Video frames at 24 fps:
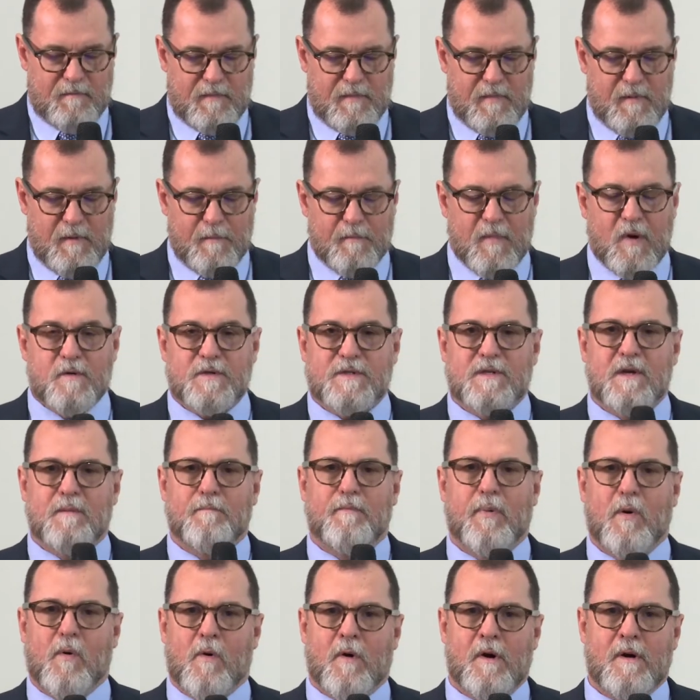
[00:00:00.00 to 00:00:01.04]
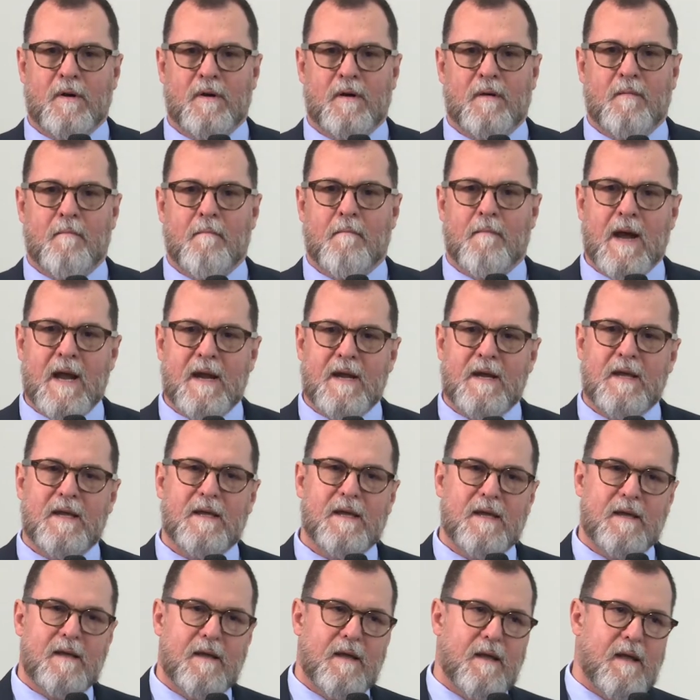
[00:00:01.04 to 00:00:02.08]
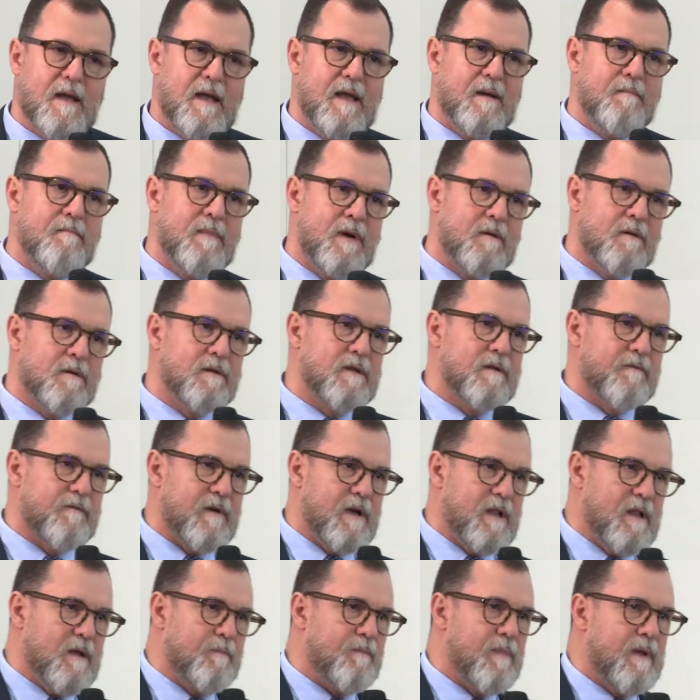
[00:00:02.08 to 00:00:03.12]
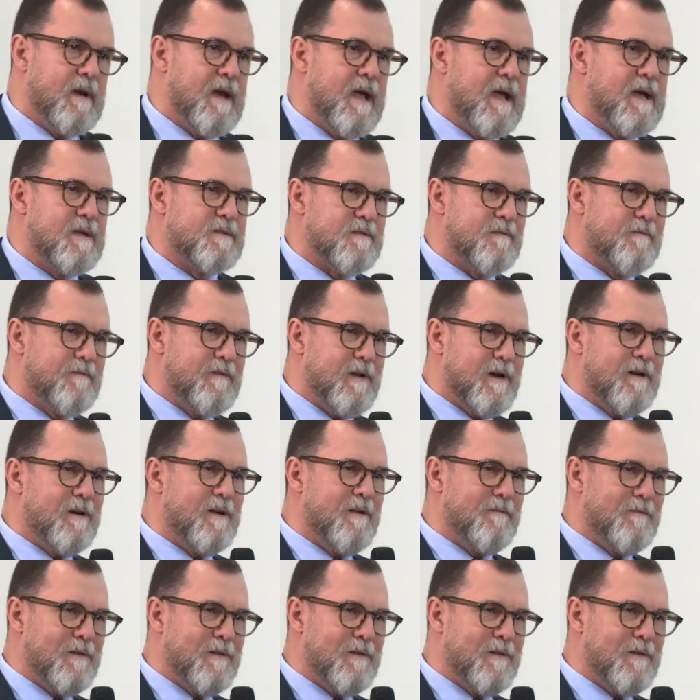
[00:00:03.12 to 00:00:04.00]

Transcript: Well, most important, mining and mineral development has a very,